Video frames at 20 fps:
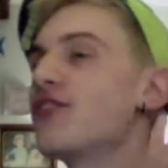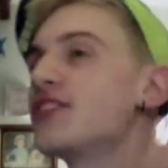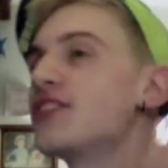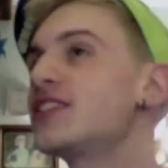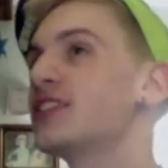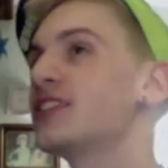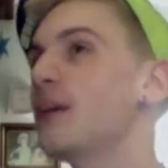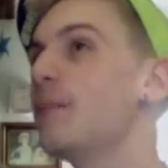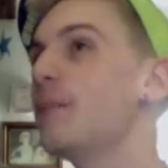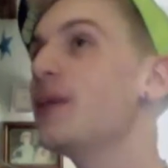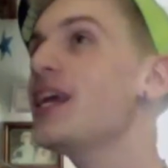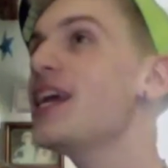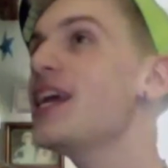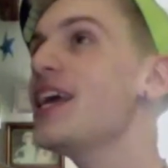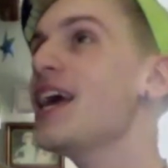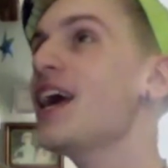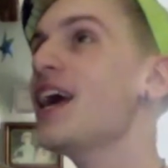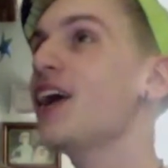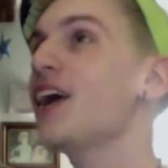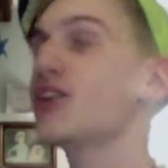
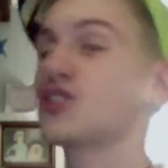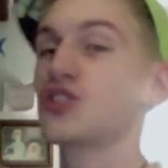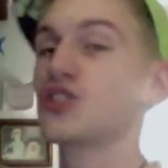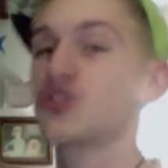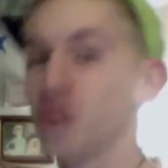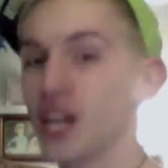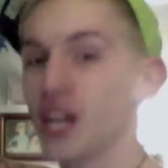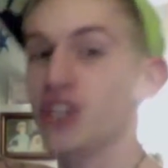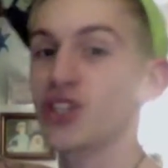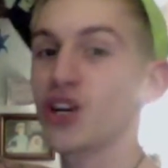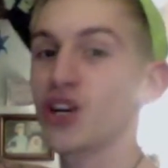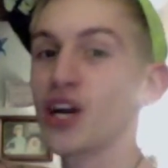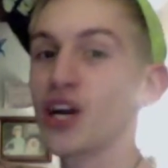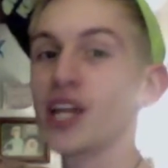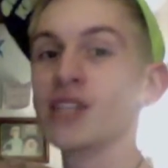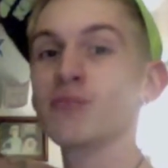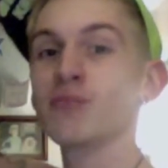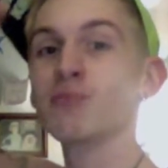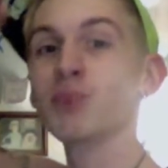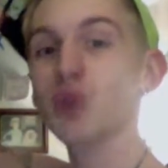somebody, a stranger,
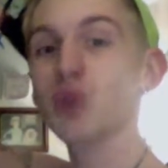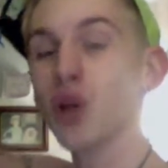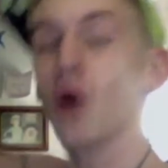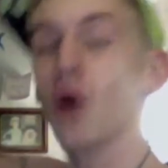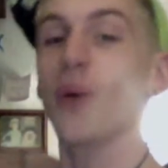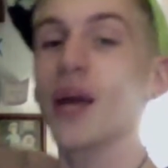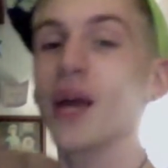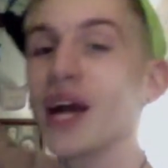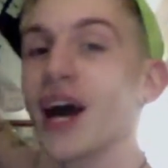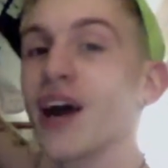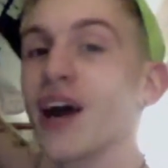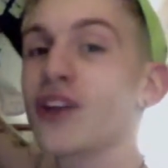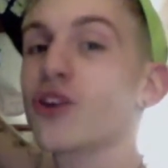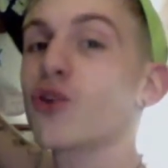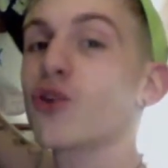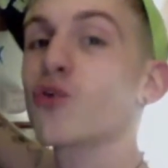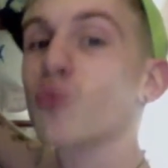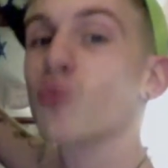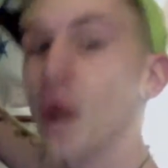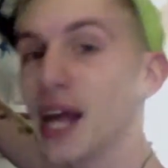is blowing on
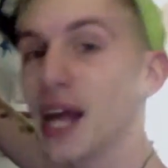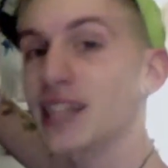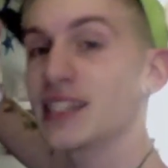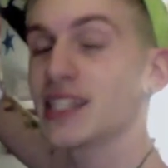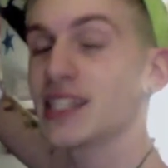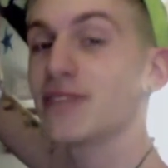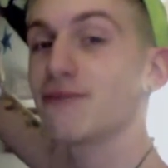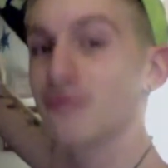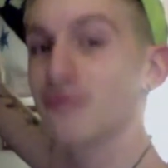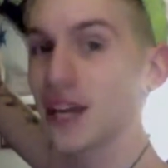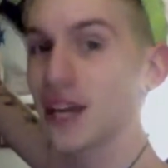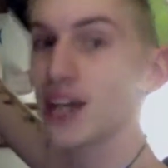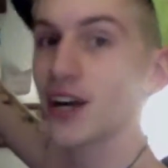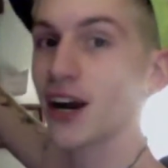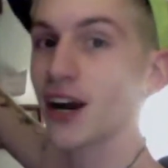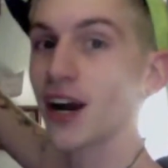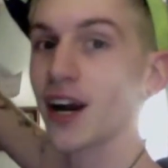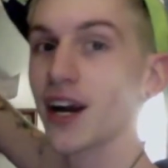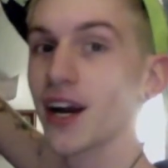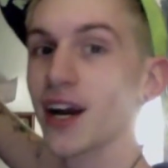your rancid
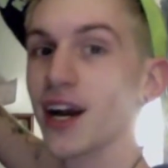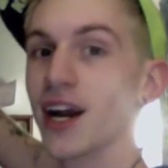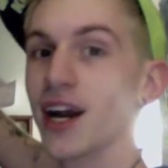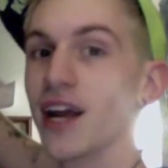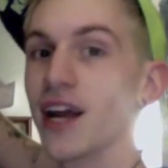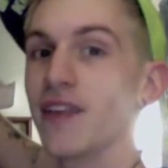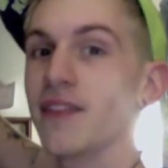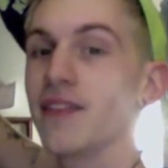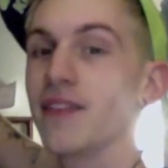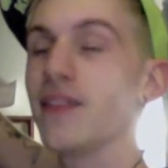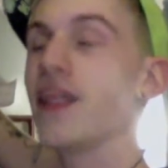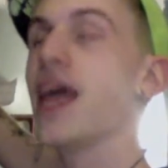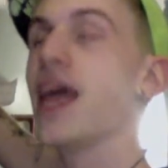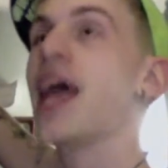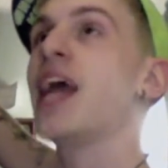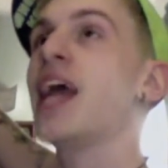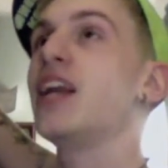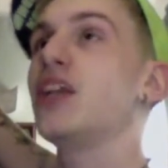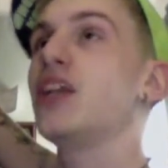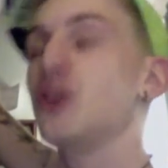finger,
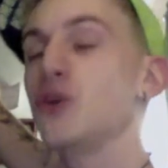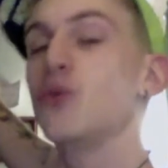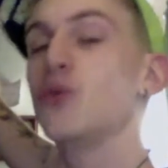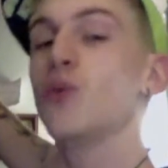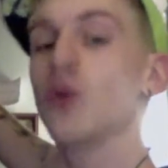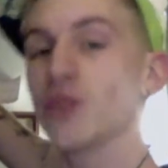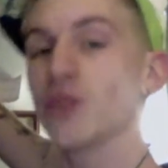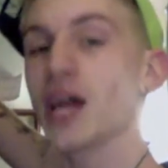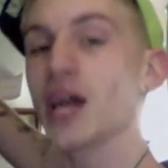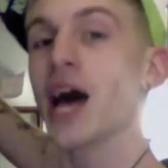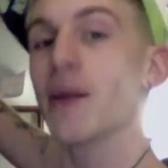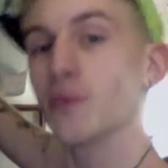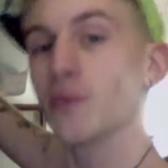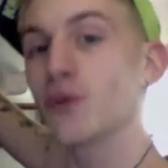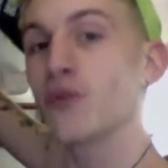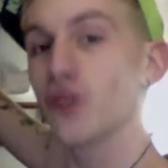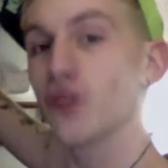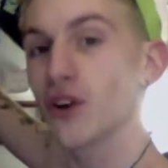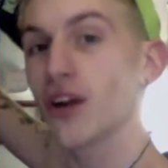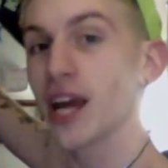and you will not
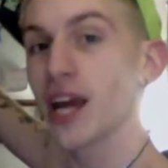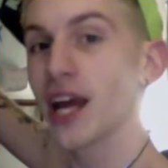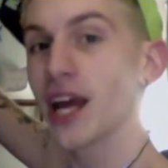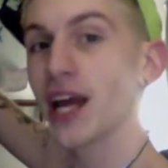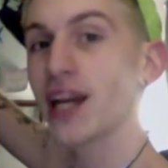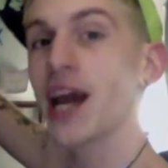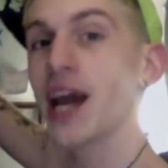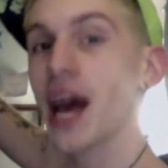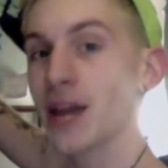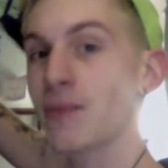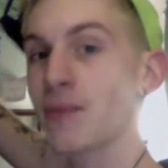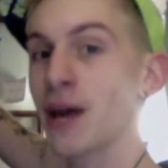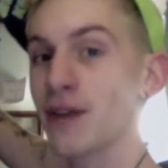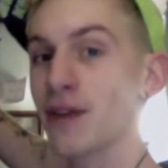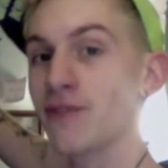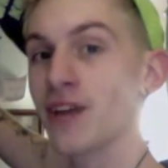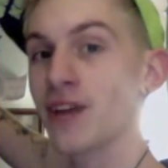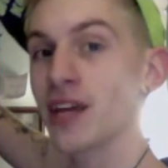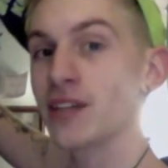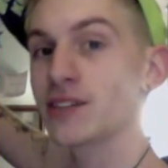move your hand out of my
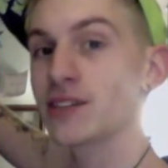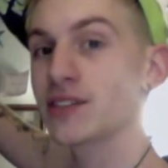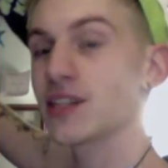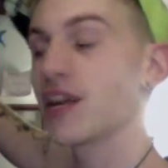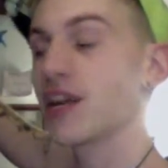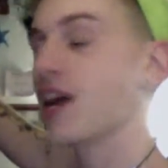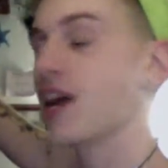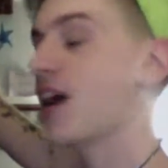face.